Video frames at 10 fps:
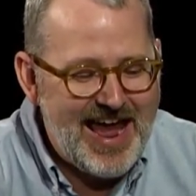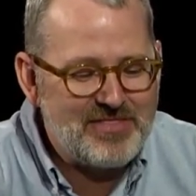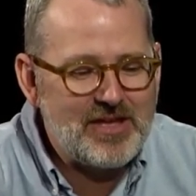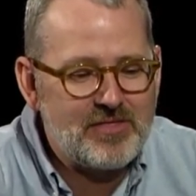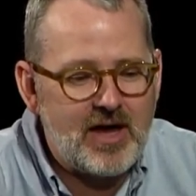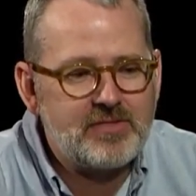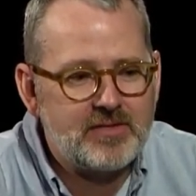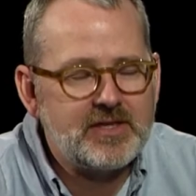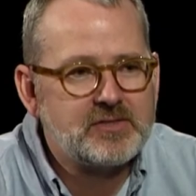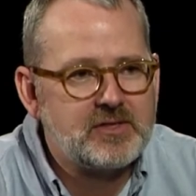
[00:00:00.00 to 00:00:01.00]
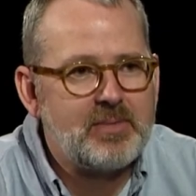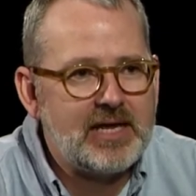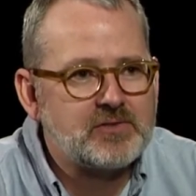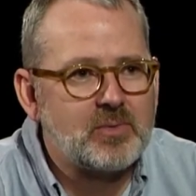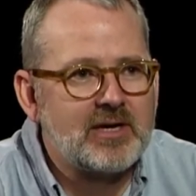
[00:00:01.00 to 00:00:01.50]
And they thought that these
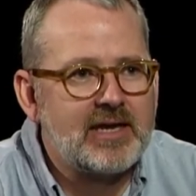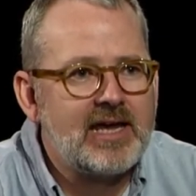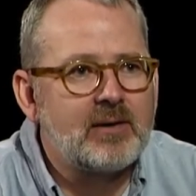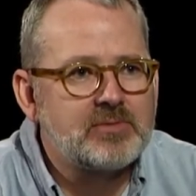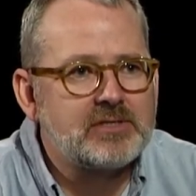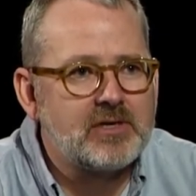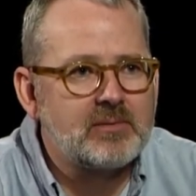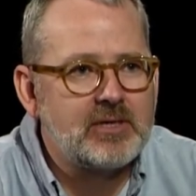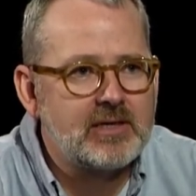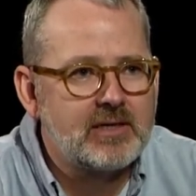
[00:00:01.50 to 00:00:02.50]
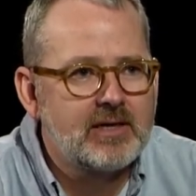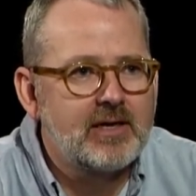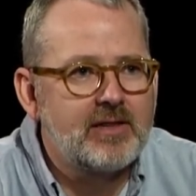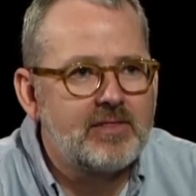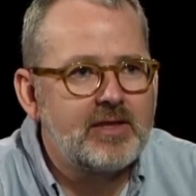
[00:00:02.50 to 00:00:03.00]
debates were going to help determine
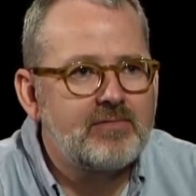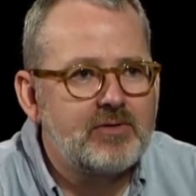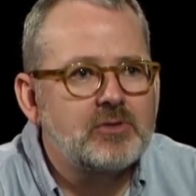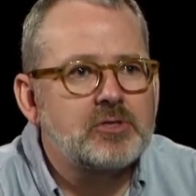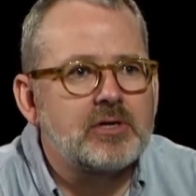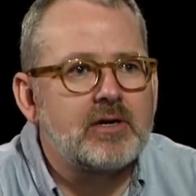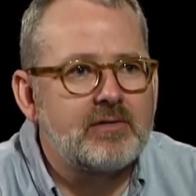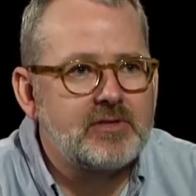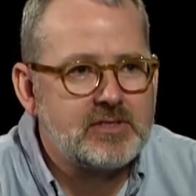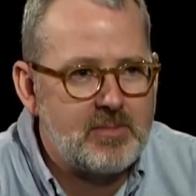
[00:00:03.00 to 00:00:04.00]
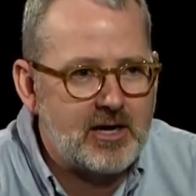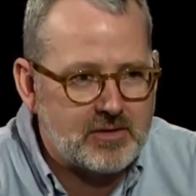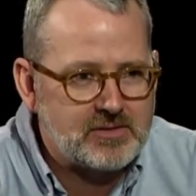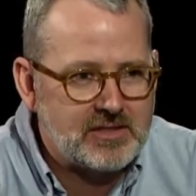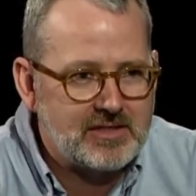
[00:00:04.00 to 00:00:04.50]
the future of the
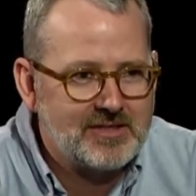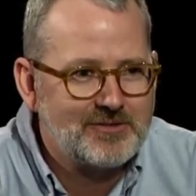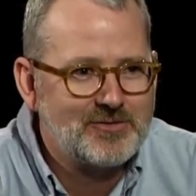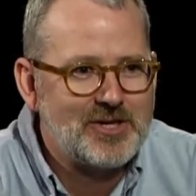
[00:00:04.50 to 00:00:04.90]
democracy. Yeah.